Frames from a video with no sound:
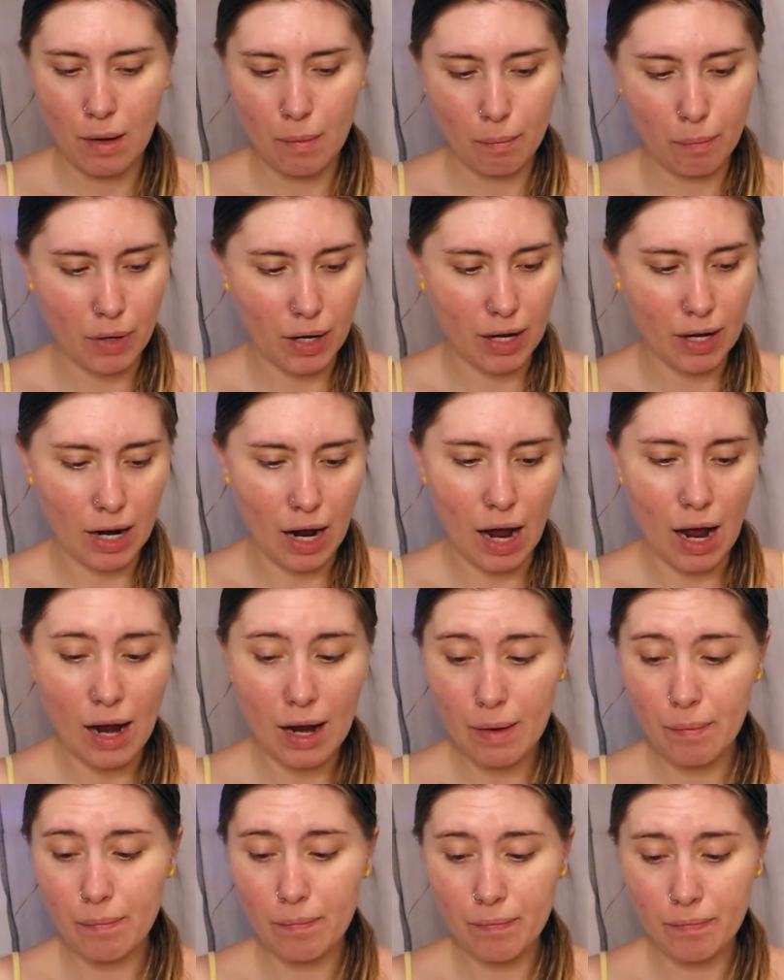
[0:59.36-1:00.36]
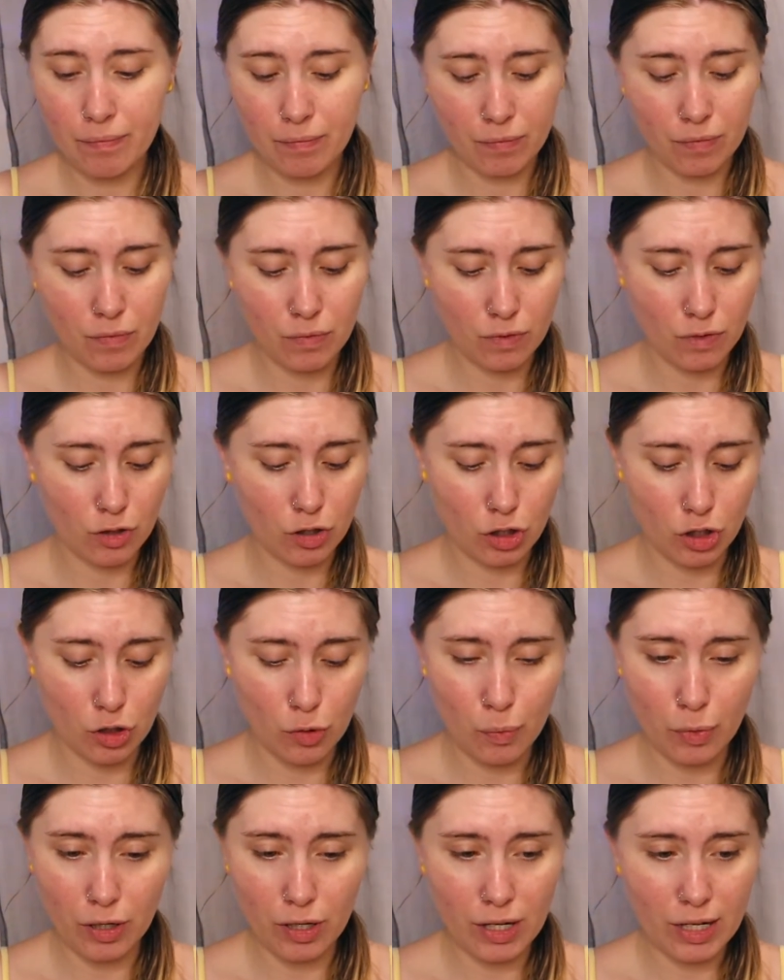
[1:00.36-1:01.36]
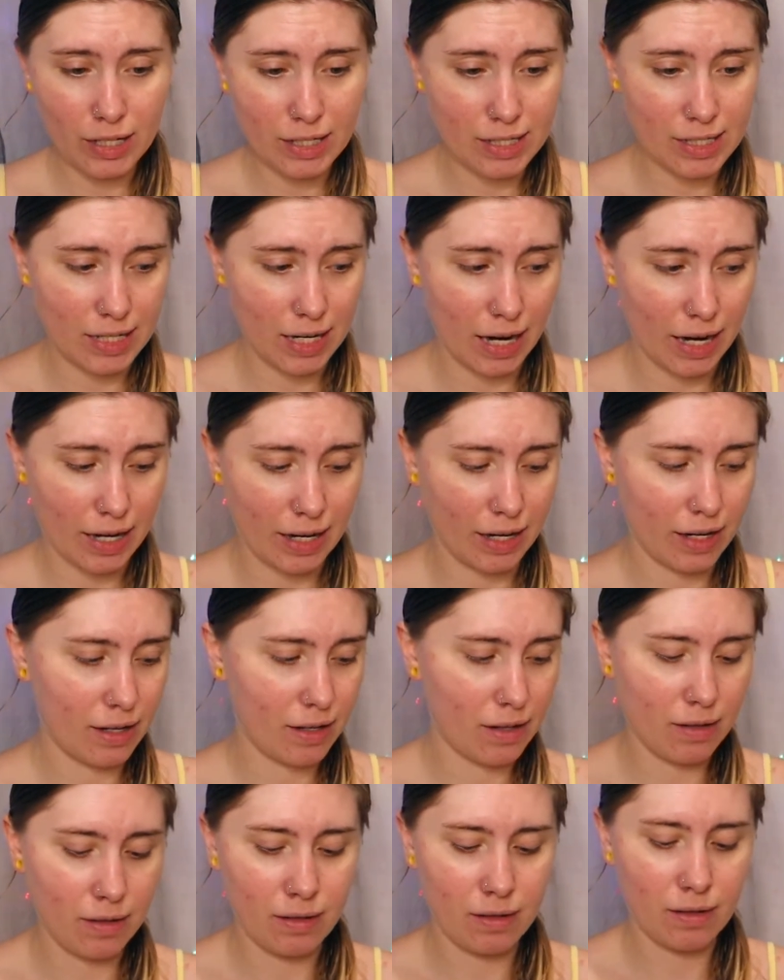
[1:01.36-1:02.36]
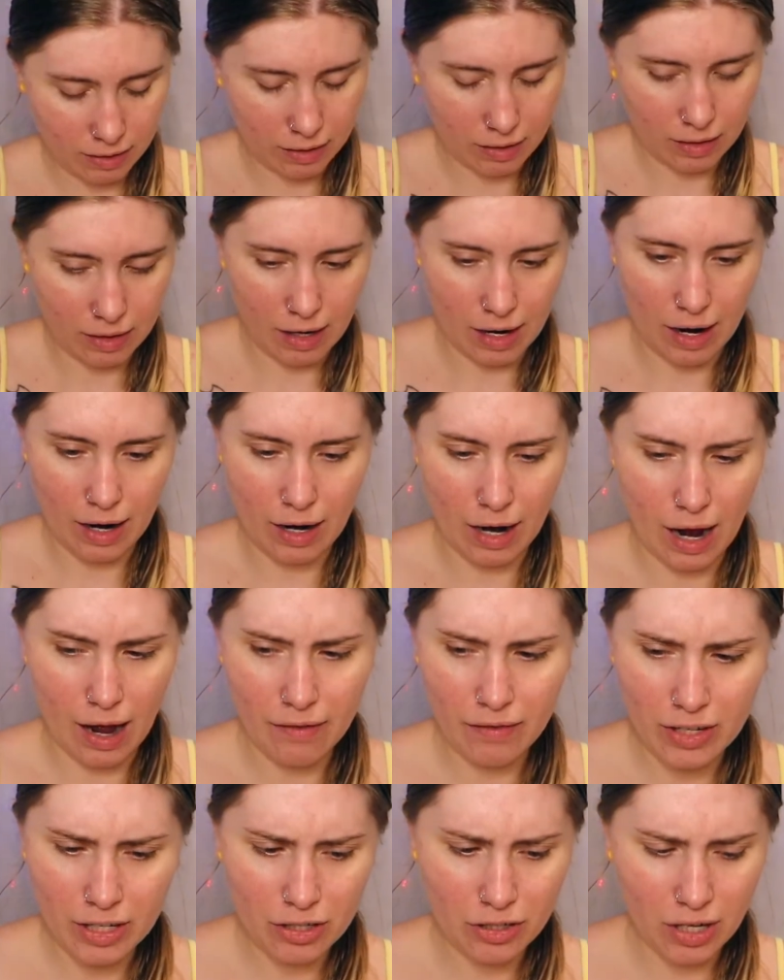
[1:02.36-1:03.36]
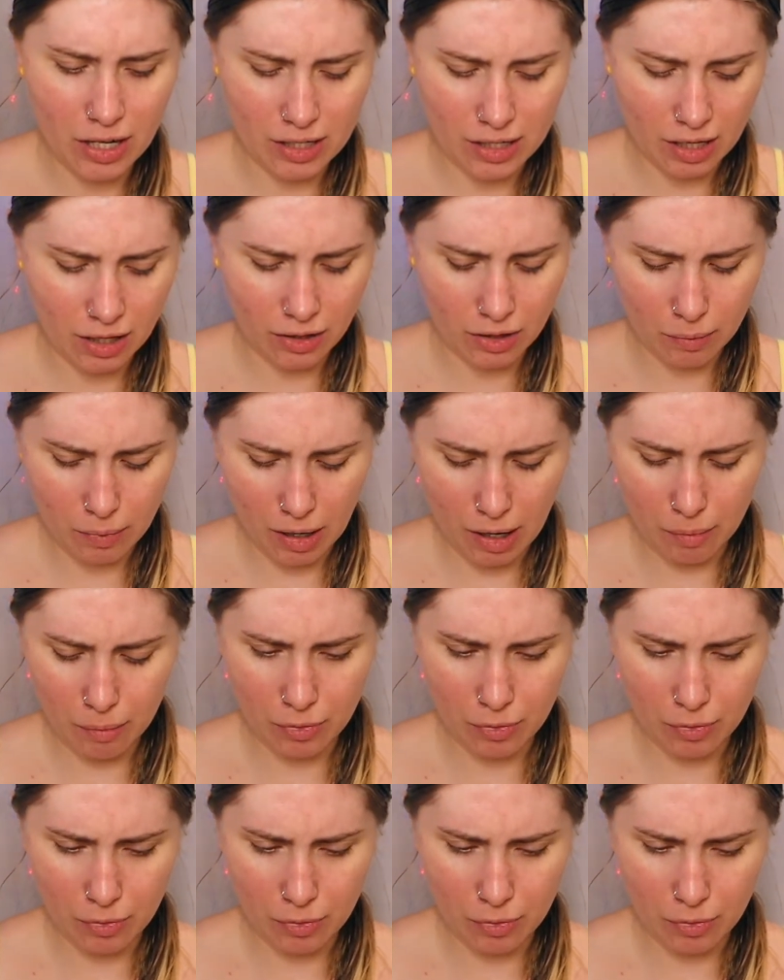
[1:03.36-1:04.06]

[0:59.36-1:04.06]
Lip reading: But I'm super excited. Have I tried Colourpop